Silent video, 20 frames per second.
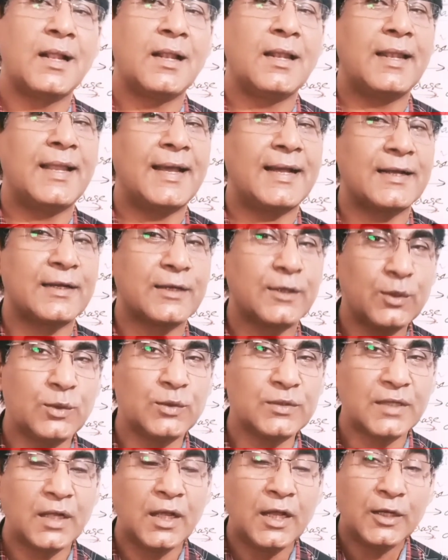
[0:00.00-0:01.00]

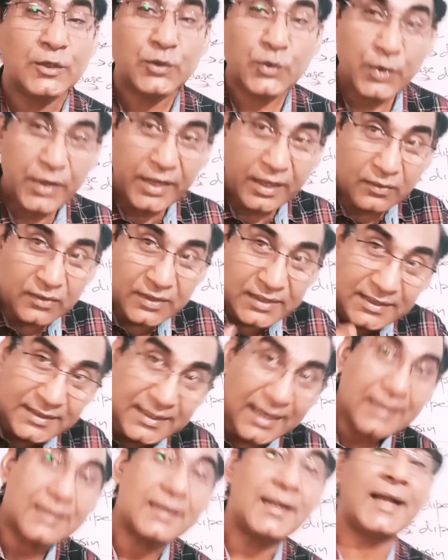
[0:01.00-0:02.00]
Lactose. So here is
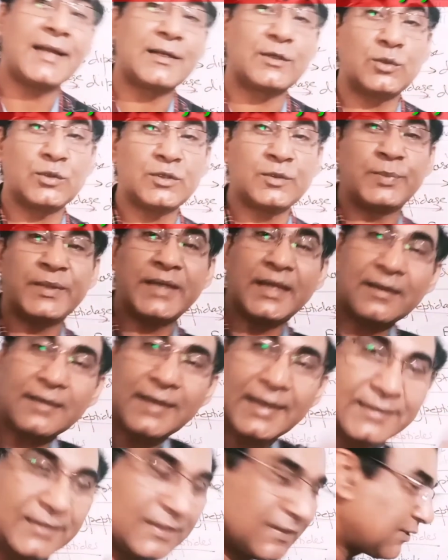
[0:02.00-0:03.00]
that lactose being
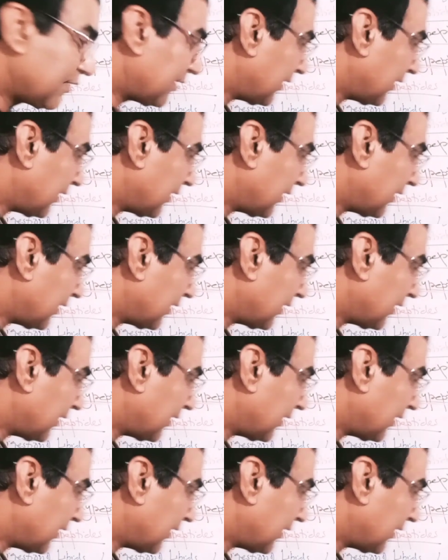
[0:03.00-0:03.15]
digested